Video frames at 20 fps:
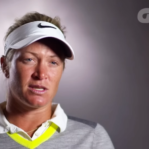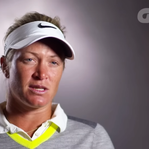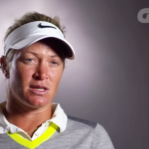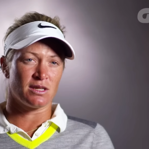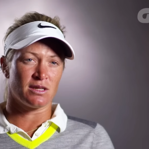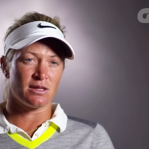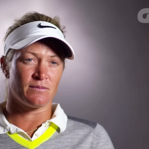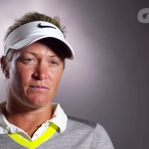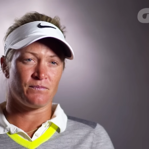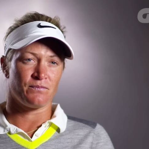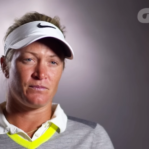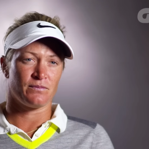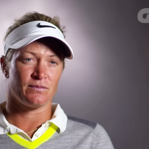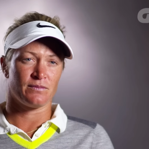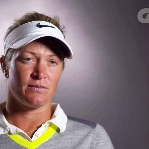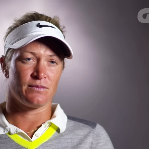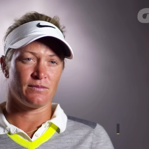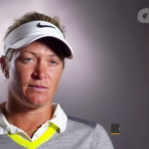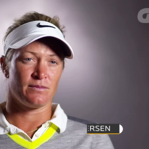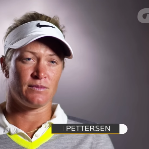in
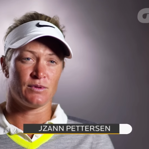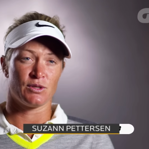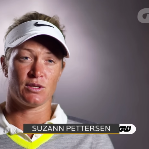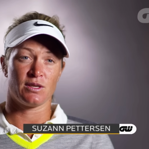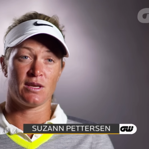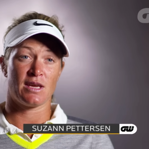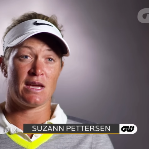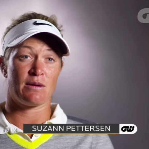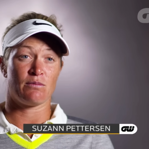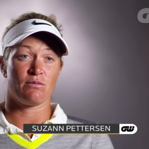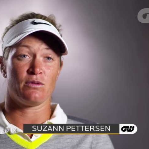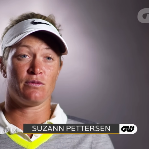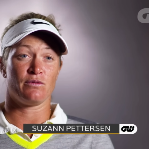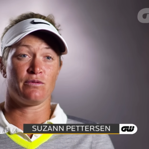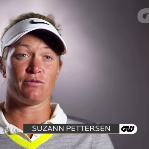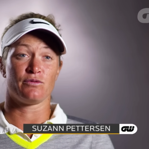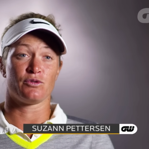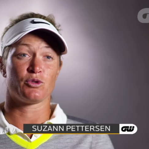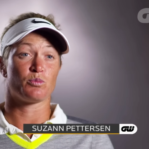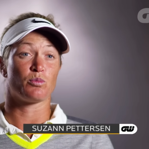this game
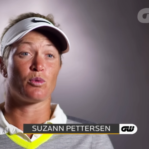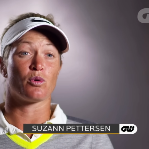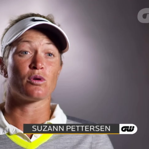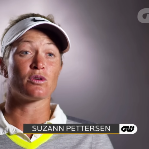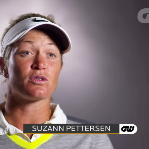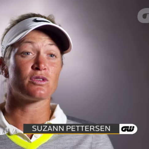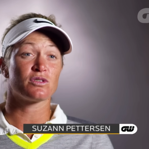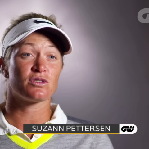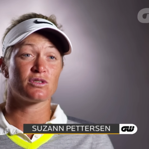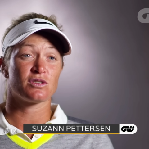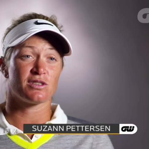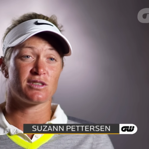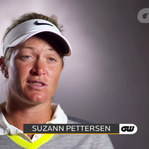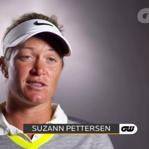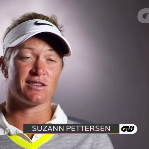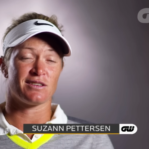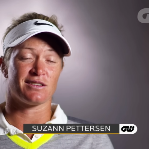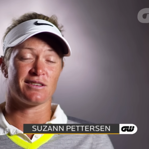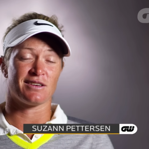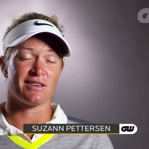of sports,
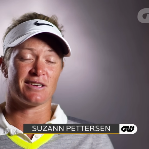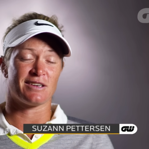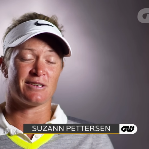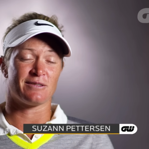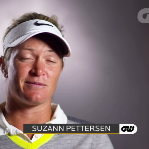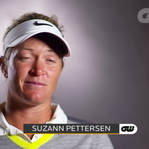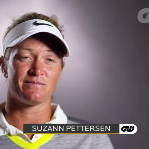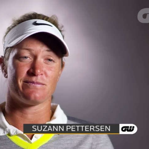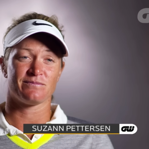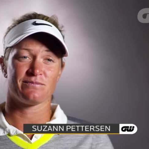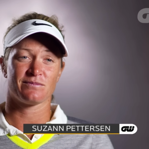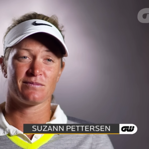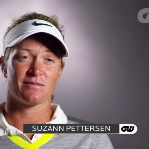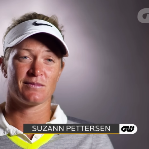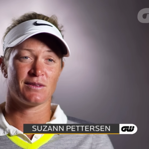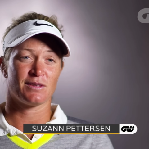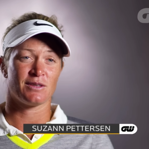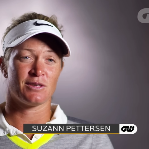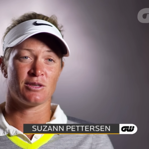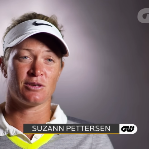and um,
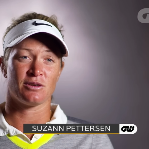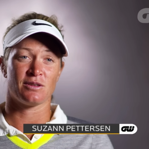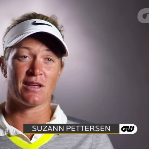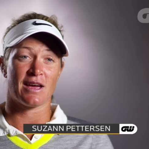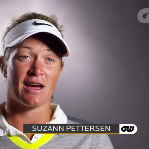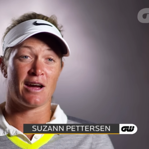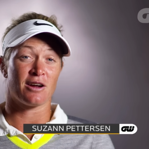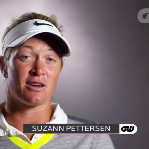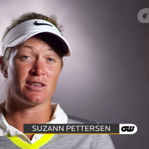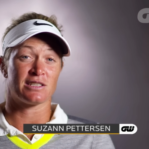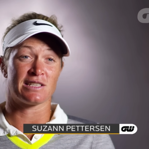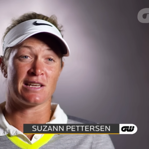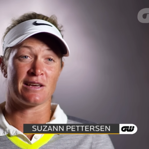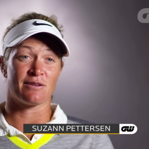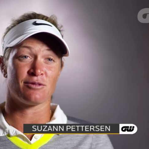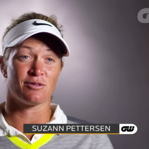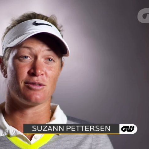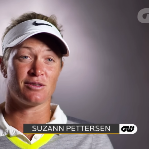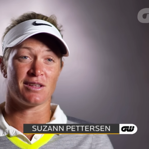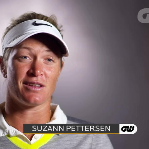you're at the highest
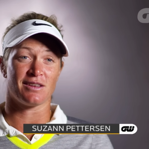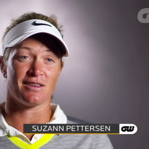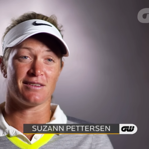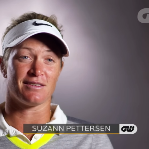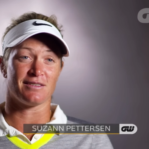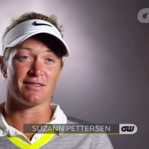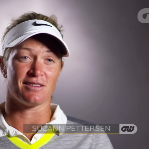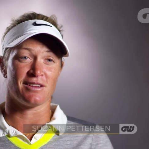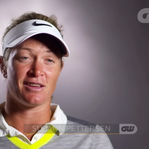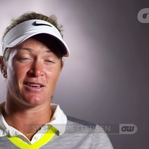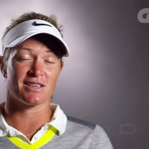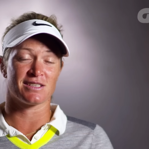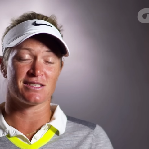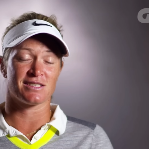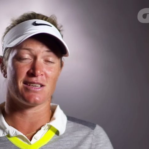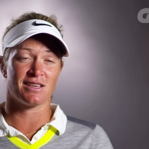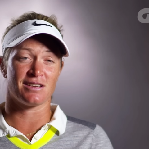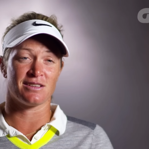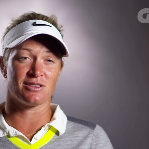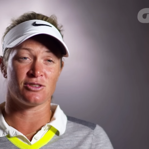level, and like I
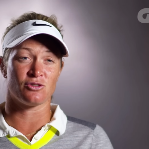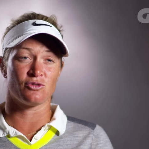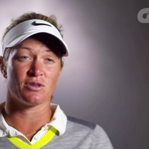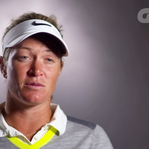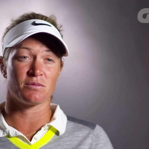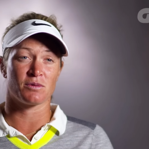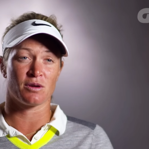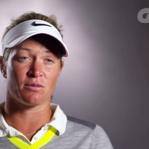said, it's a dream